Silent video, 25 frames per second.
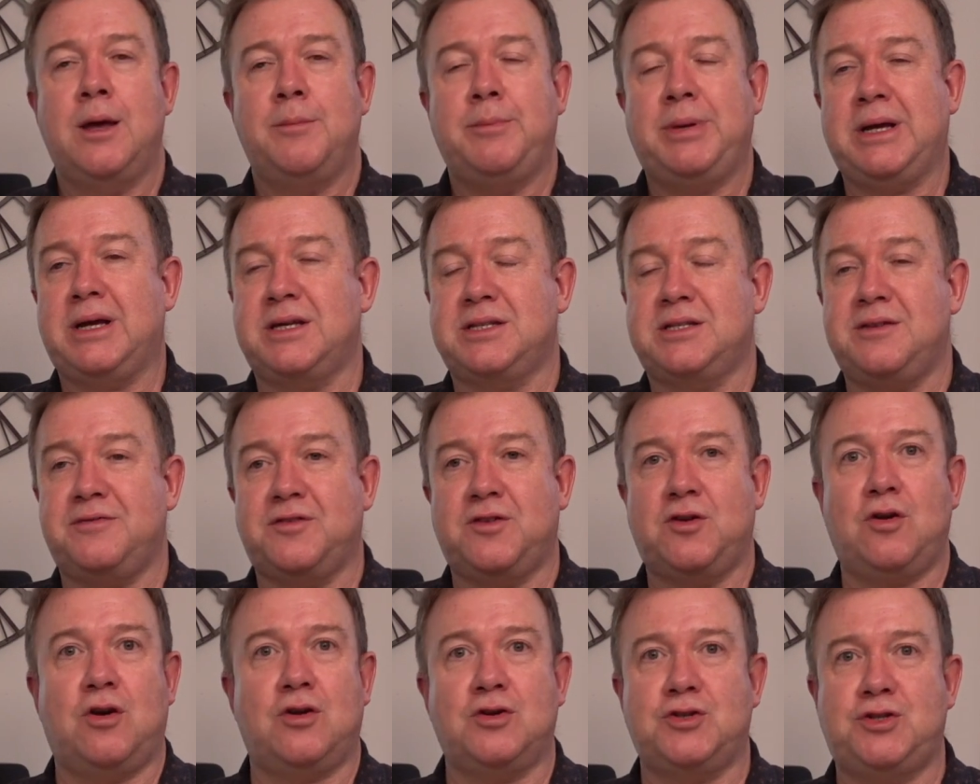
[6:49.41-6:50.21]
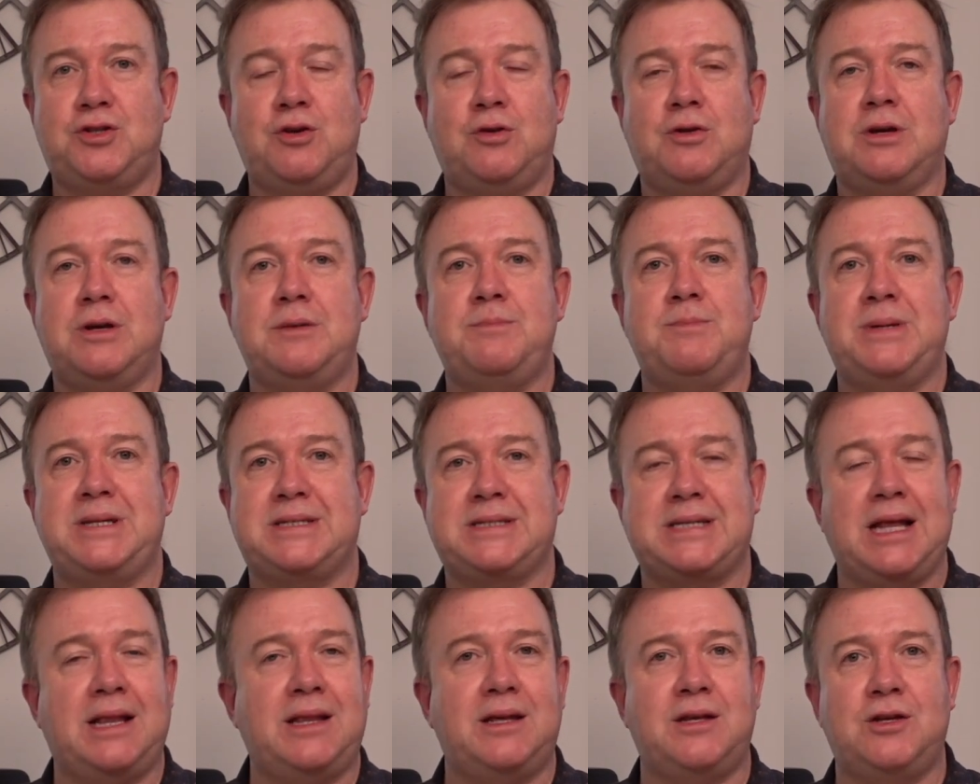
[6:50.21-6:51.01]
Because of course you can be
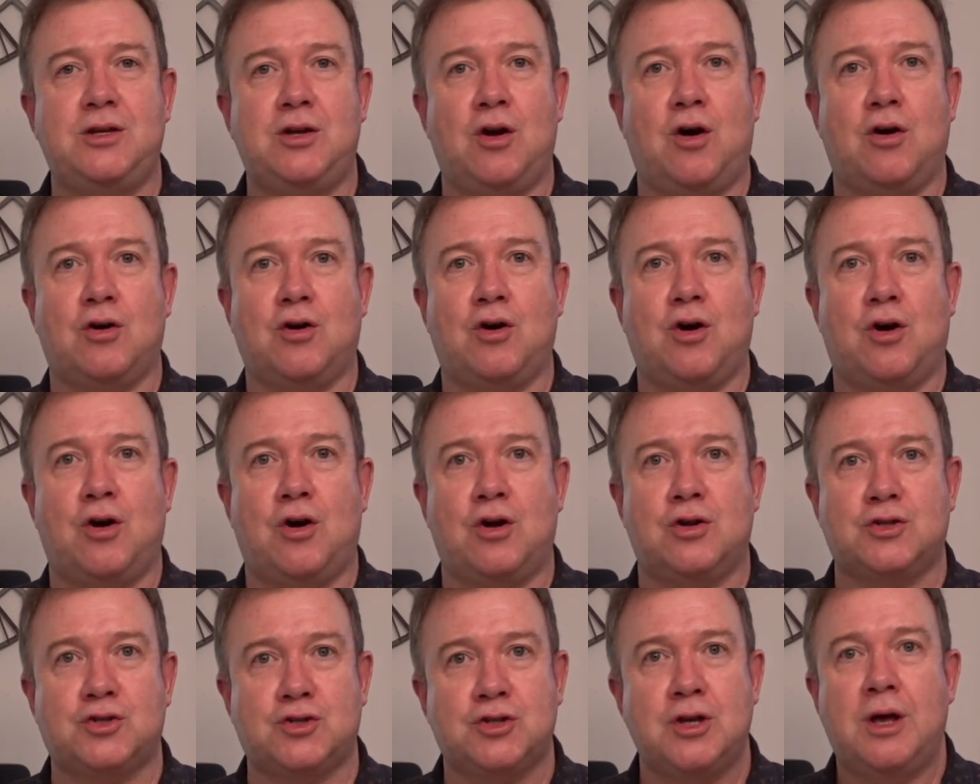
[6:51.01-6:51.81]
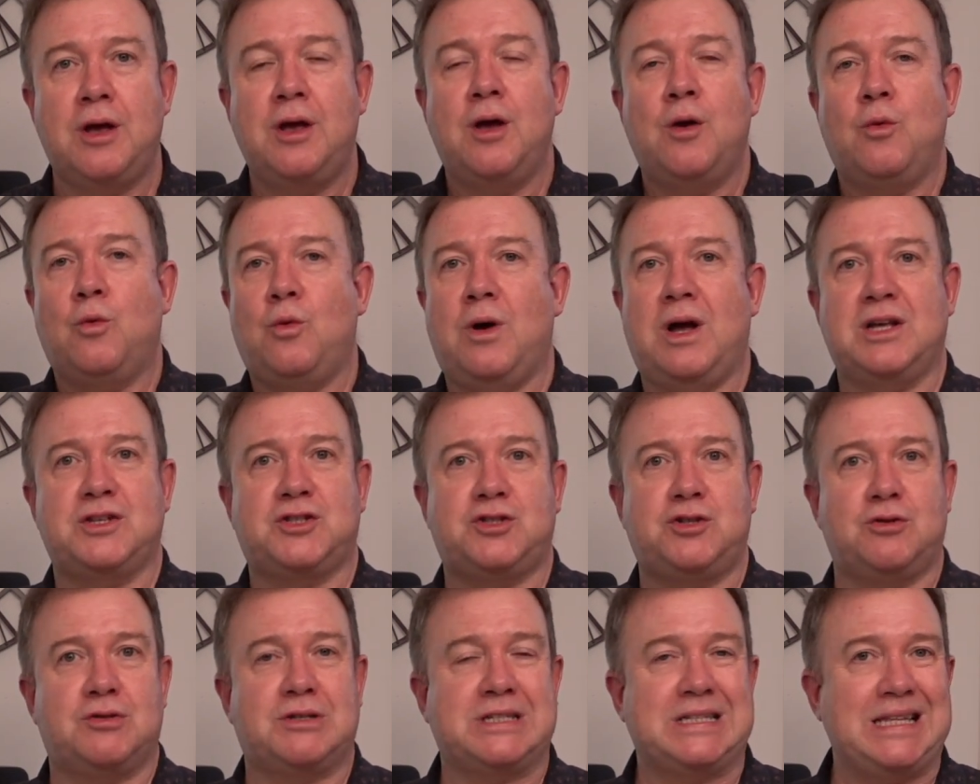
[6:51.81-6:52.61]
selling your course
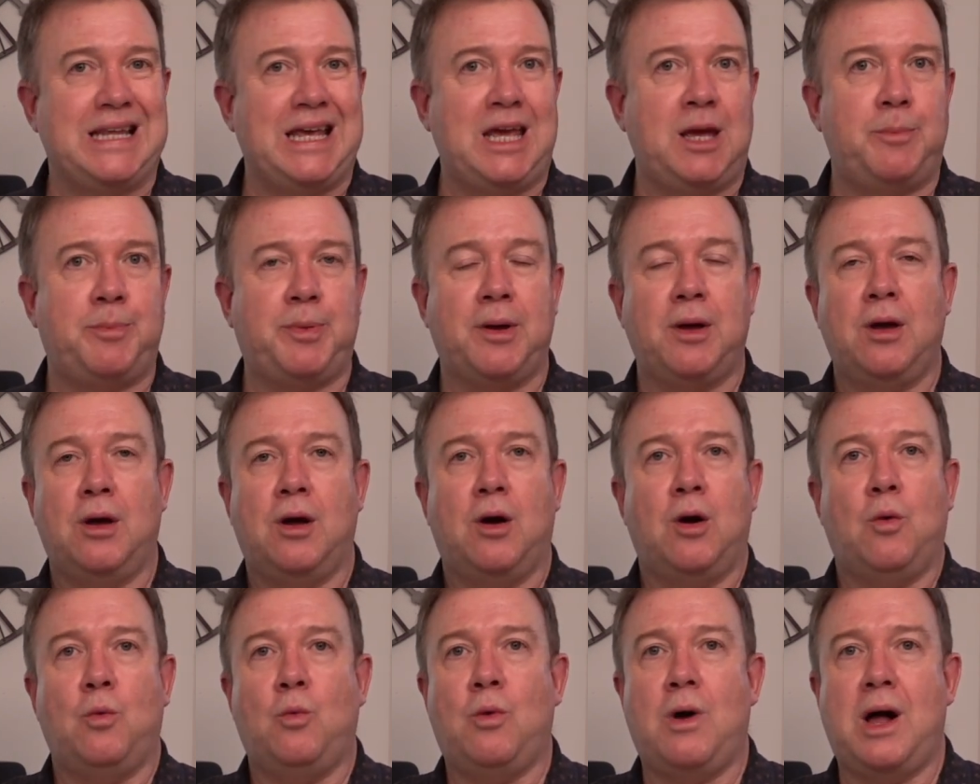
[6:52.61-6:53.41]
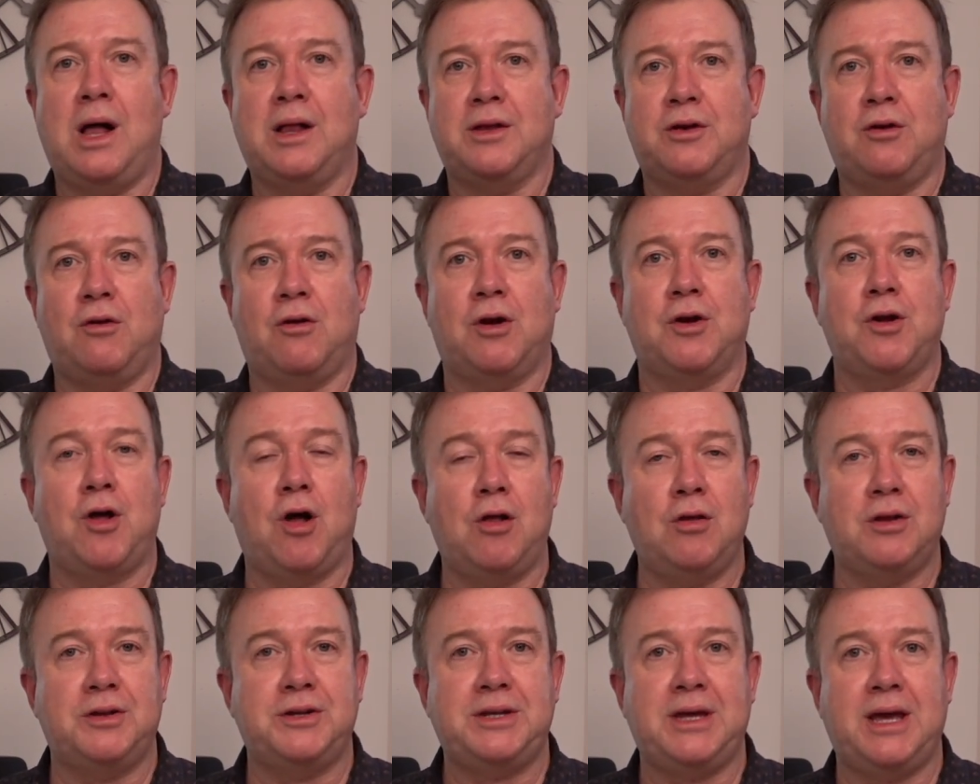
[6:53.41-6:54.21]
whilst you sleep, while you're on
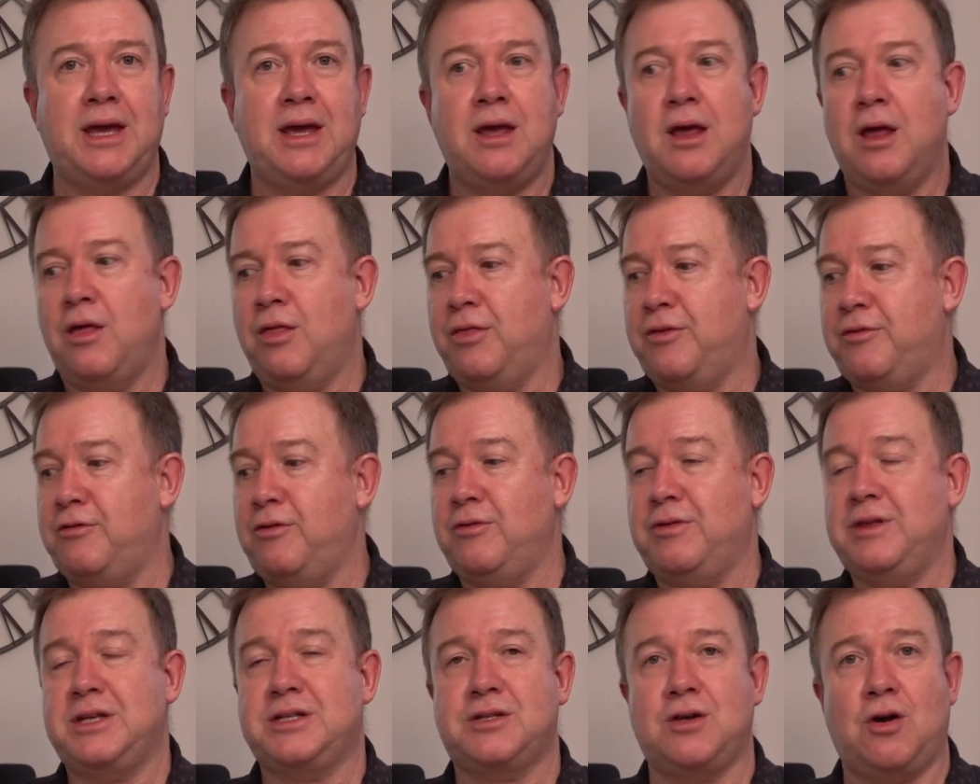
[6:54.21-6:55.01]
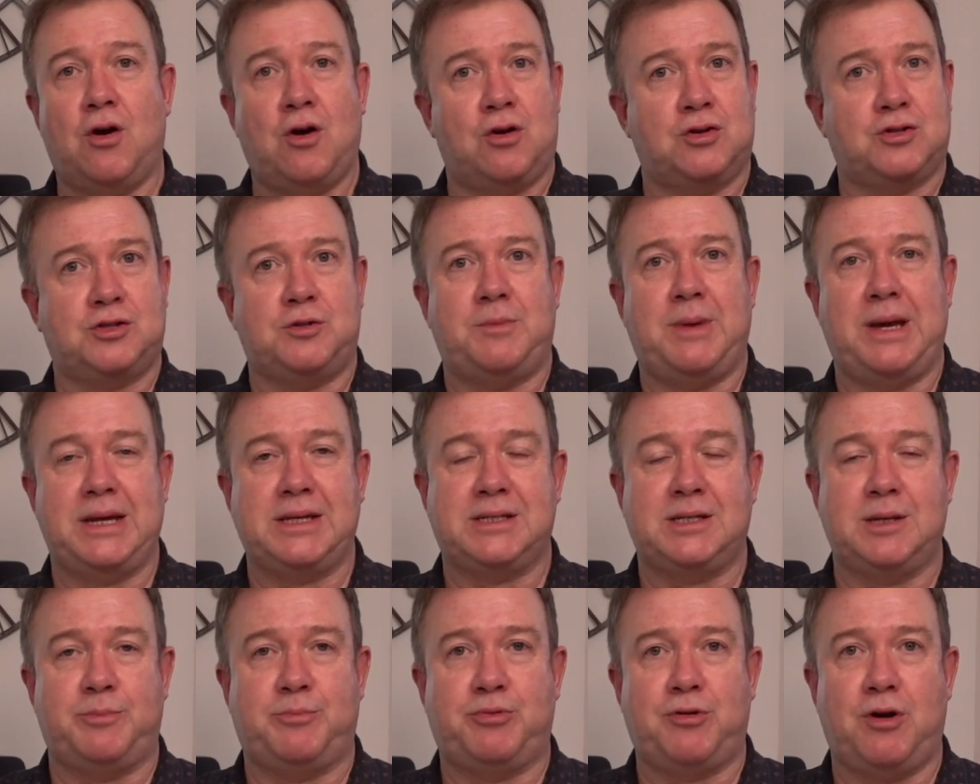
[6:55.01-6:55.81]
holiday, through this
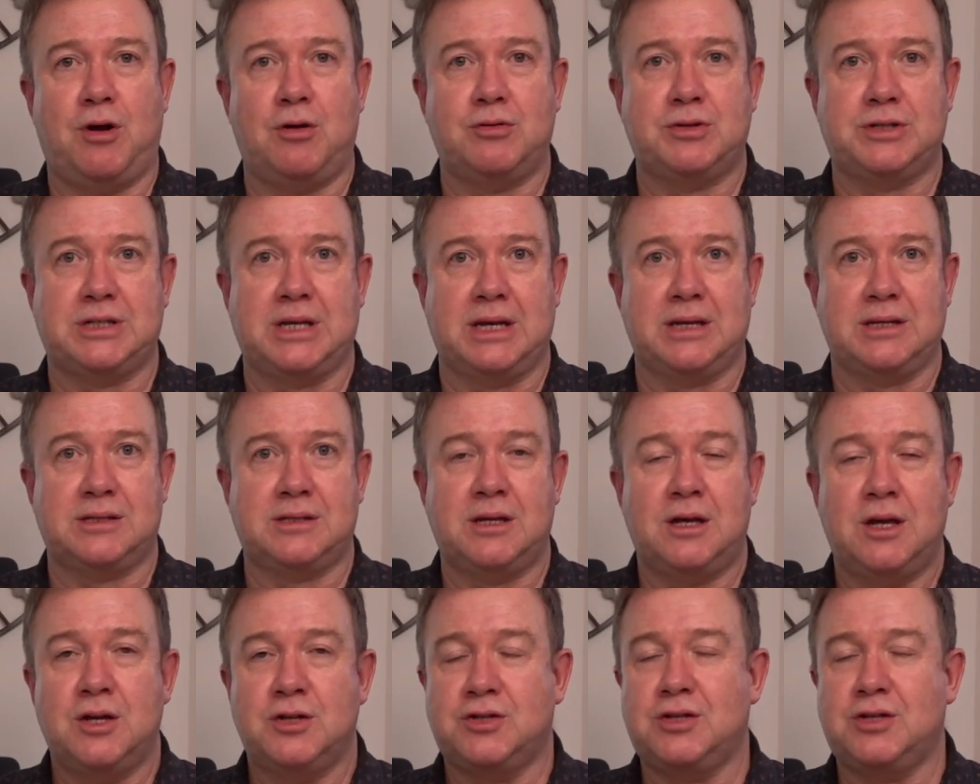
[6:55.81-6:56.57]
automated process.